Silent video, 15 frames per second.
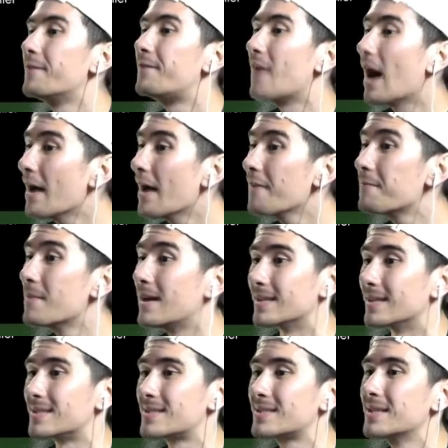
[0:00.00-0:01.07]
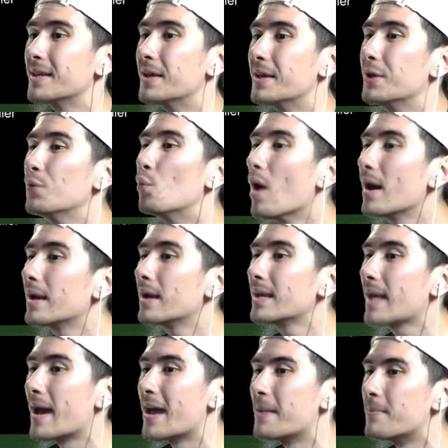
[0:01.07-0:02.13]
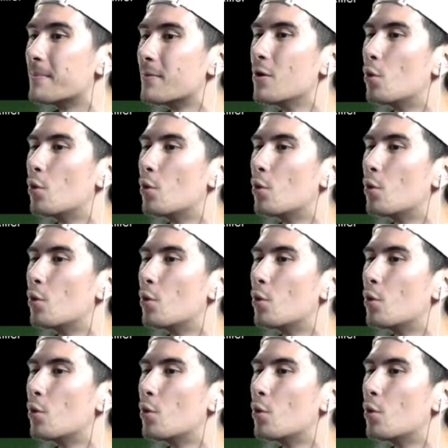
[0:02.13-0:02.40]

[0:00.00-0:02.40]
5 minutes, in one game,